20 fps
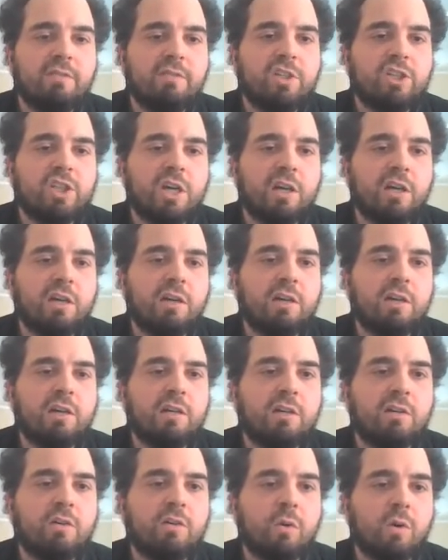which are
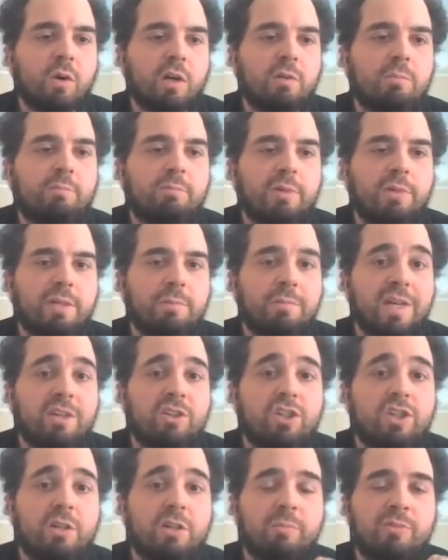all pretty
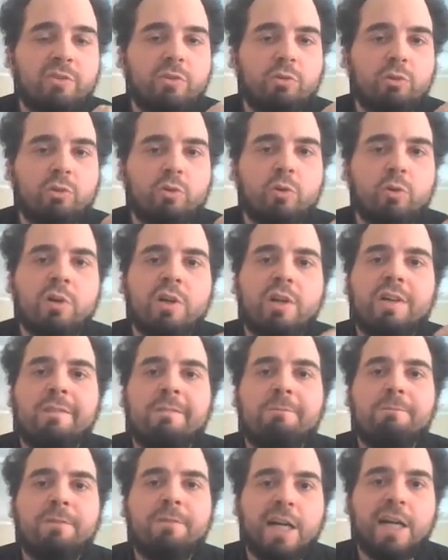much pseudo
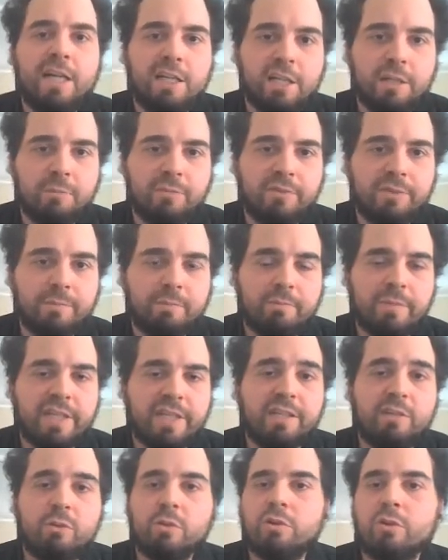file names,
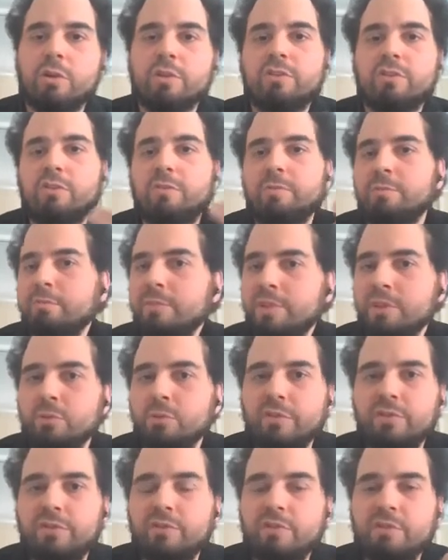but it could also
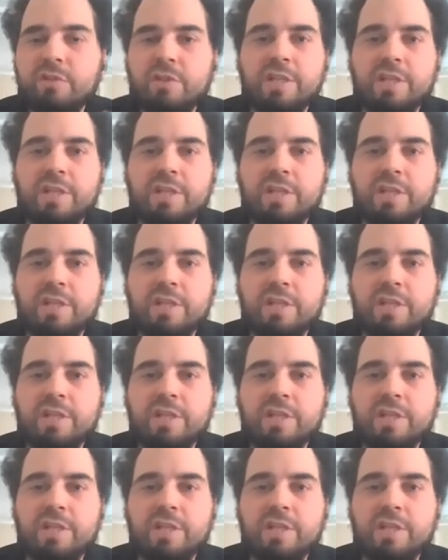use